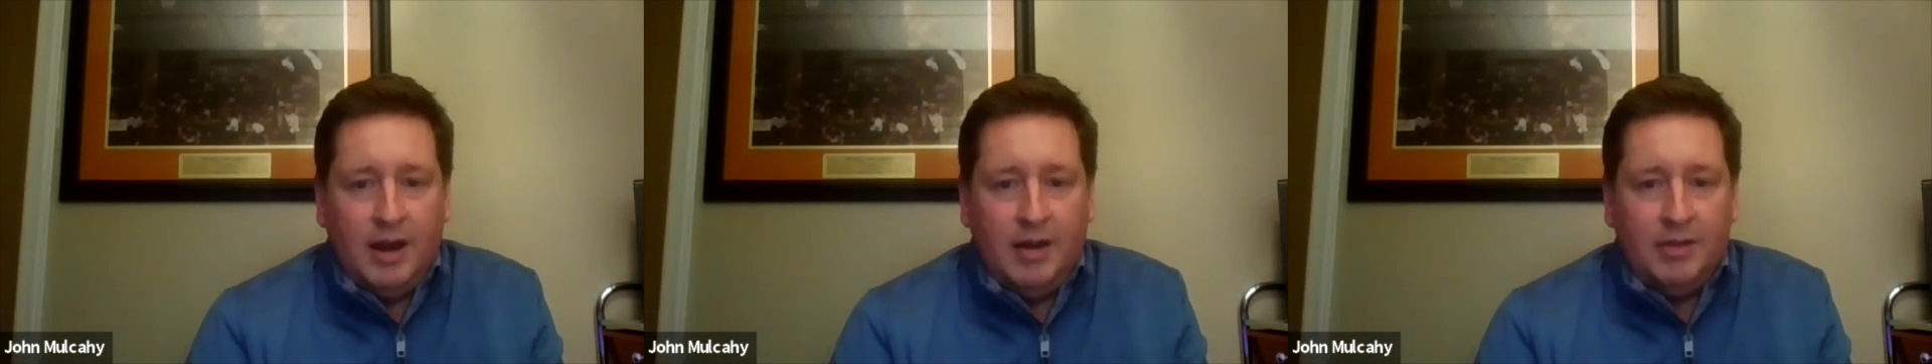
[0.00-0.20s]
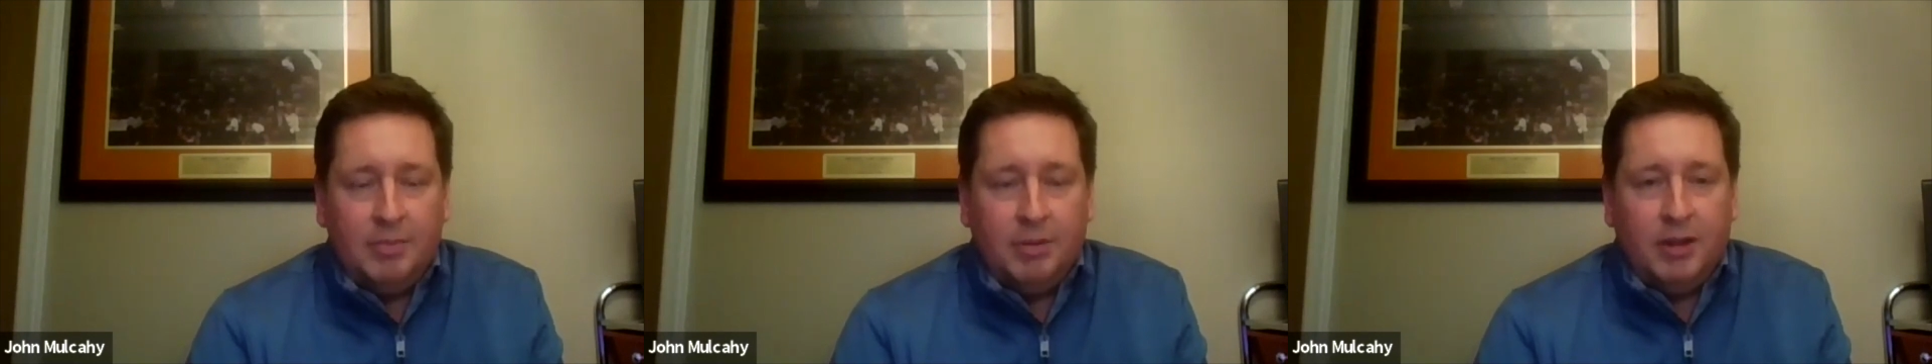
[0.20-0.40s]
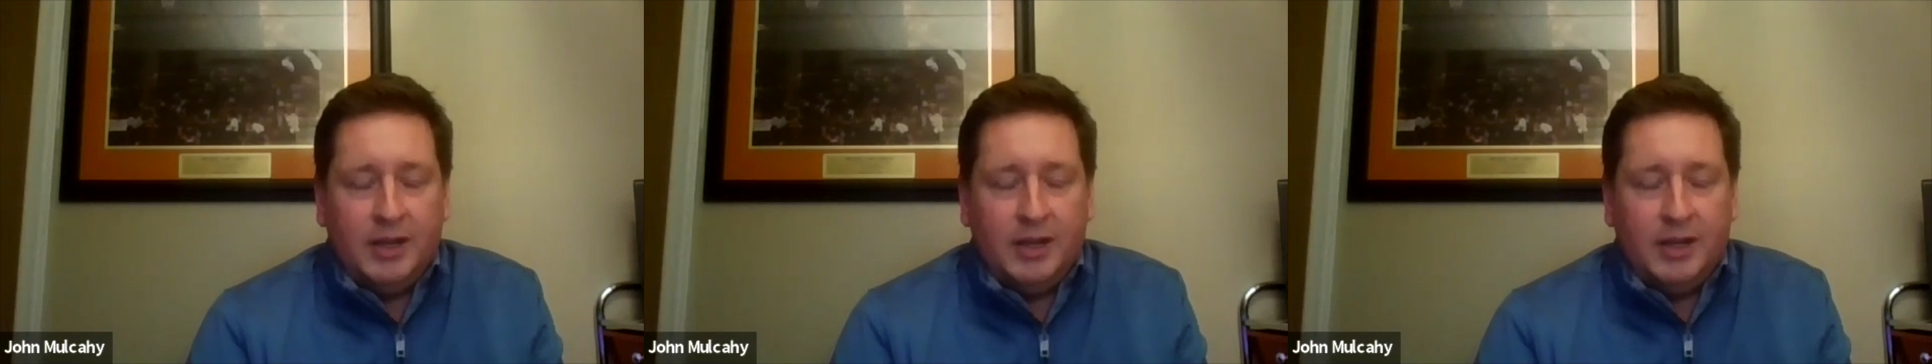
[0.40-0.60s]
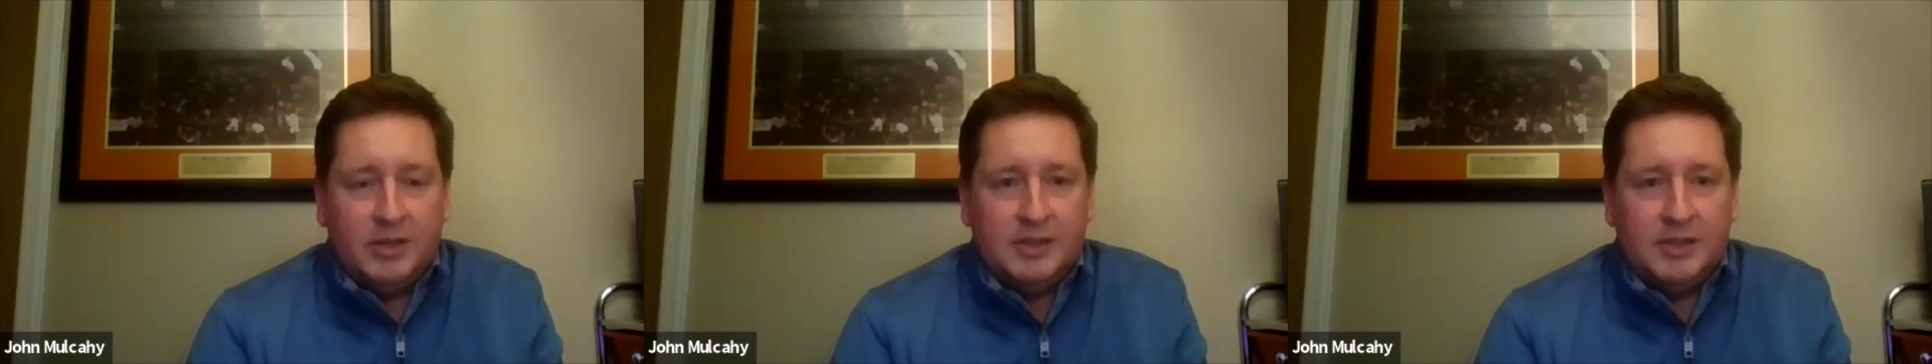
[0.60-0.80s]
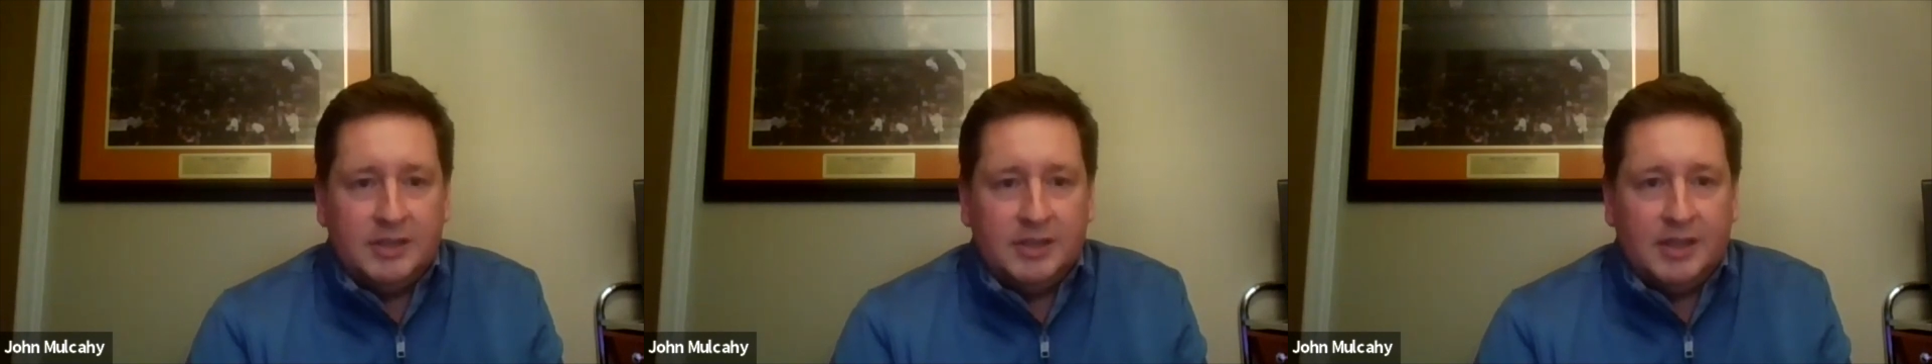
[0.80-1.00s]
the players
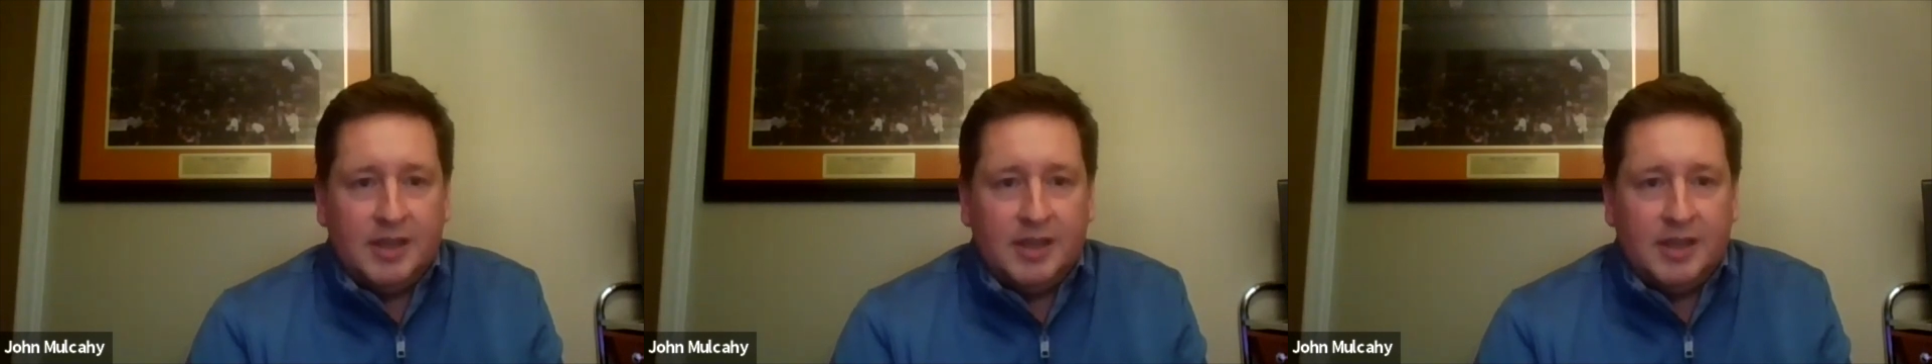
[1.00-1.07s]
in this